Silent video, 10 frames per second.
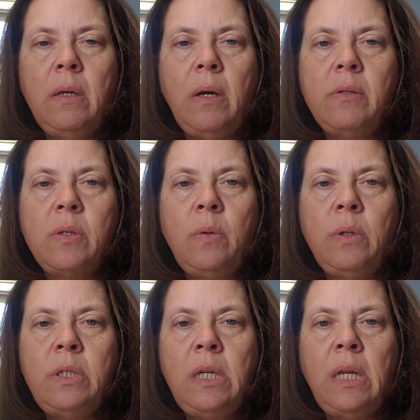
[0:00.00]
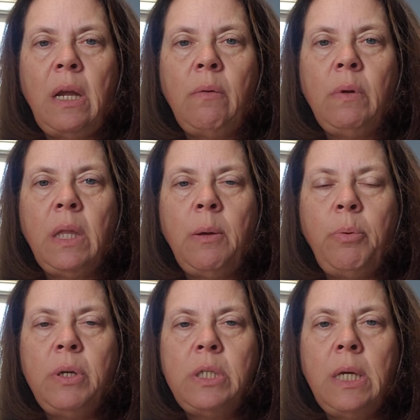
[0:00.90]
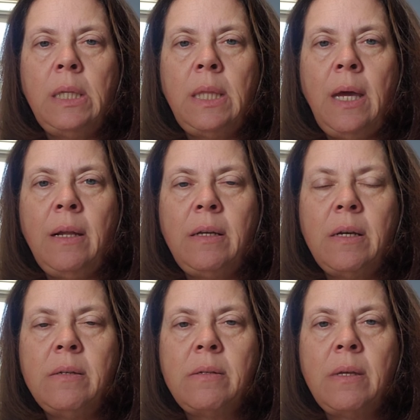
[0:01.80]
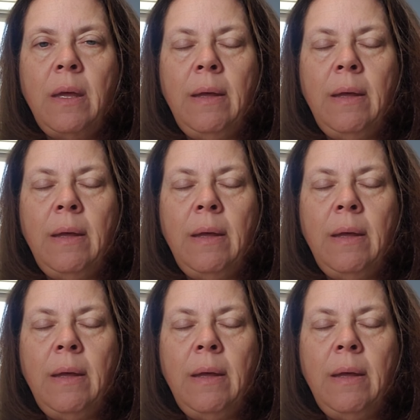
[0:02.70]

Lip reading: on Schoology, and I really appreciate that because